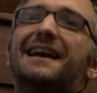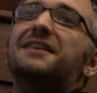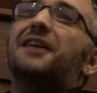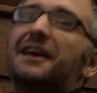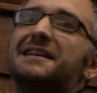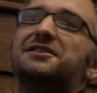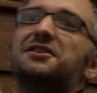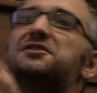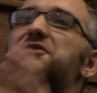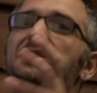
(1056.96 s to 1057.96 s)

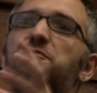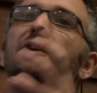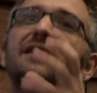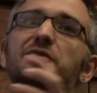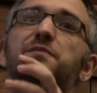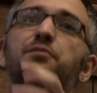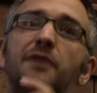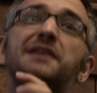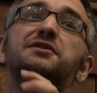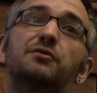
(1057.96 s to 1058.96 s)
It's one of those
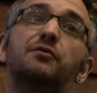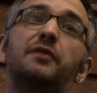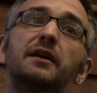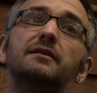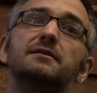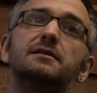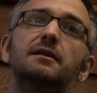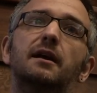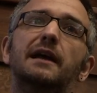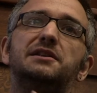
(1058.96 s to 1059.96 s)
practical things.
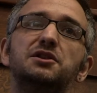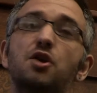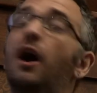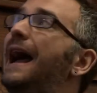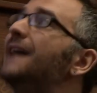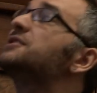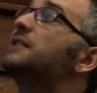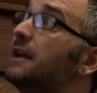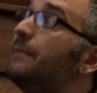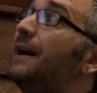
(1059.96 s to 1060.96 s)
It's not
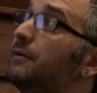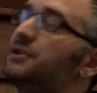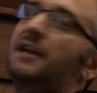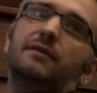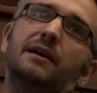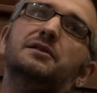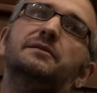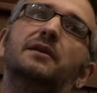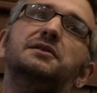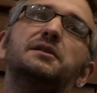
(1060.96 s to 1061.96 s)
actually about channel count
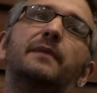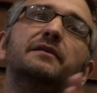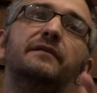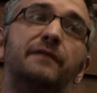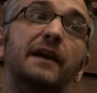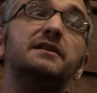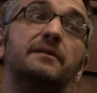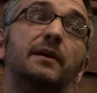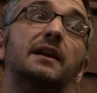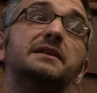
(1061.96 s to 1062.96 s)
so much, it's about the
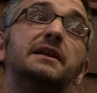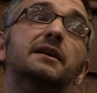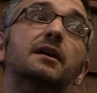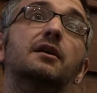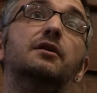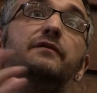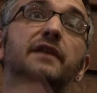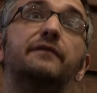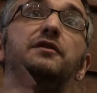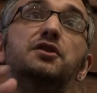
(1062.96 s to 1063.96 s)
flexibility of
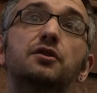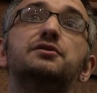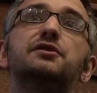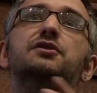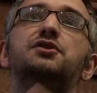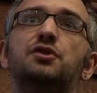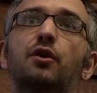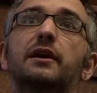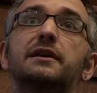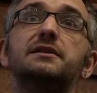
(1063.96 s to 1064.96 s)
giving the user the
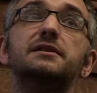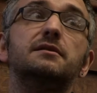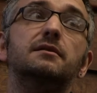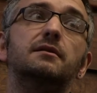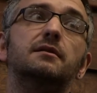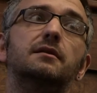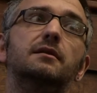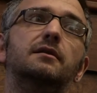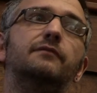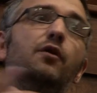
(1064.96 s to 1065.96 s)
choice
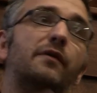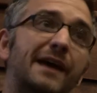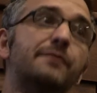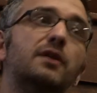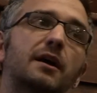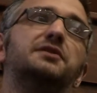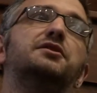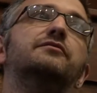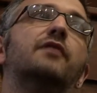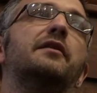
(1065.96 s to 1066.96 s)
of what they would like to
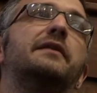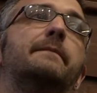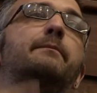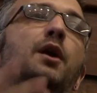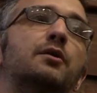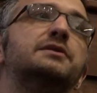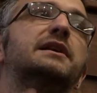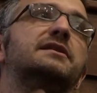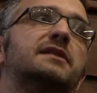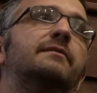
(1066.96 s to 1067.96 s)
do rather than
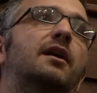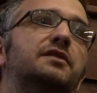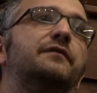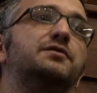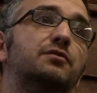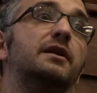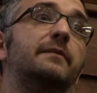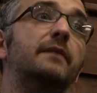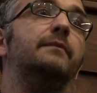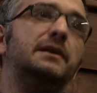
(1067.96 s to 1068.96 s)
imposing some artificial
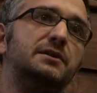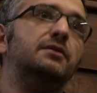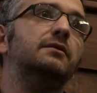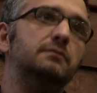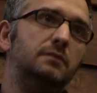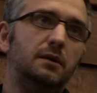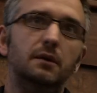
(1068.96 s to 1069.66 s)
limit based on,